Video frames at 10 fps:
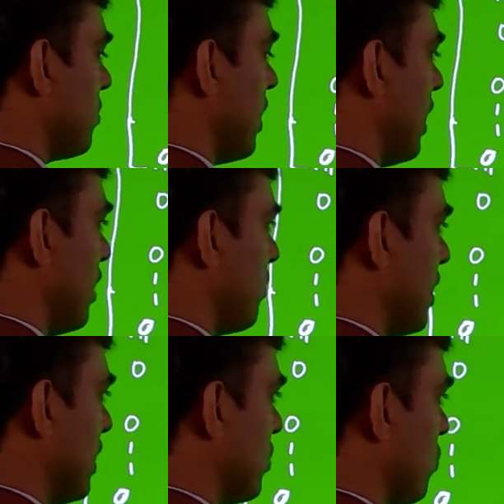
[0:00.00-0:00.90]
N
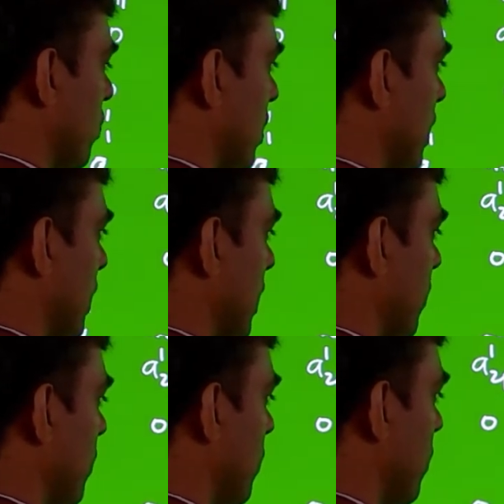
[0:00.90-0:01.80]
minus 1 time.
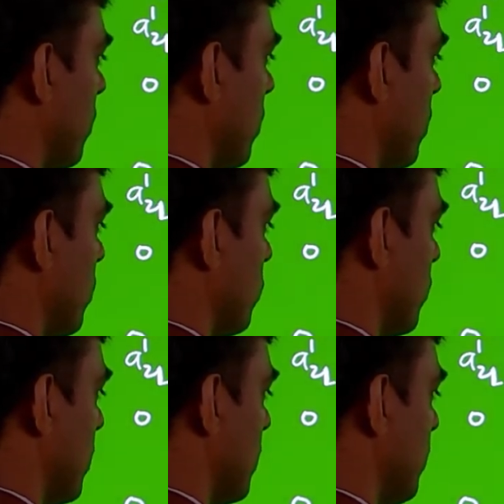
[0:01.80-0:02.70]
So,
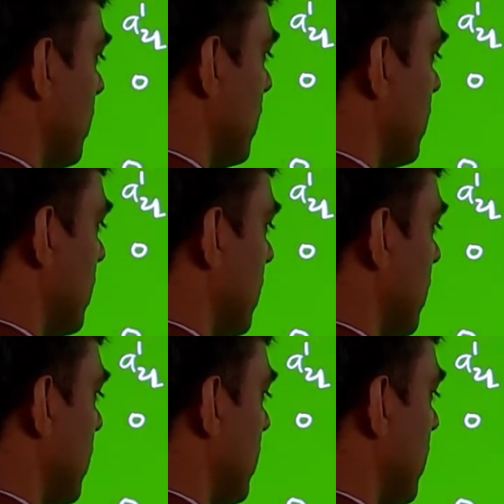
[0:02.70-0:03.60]
here we write
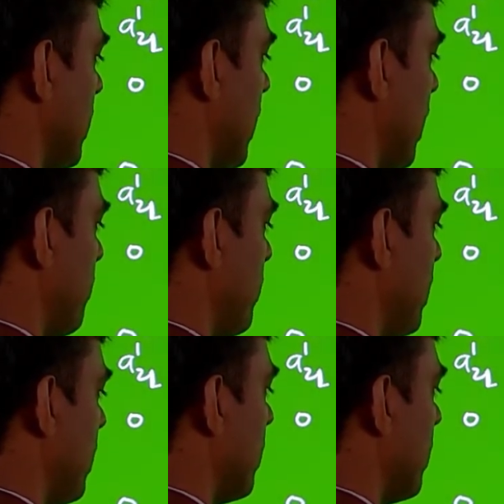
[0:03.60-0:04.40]
AMN,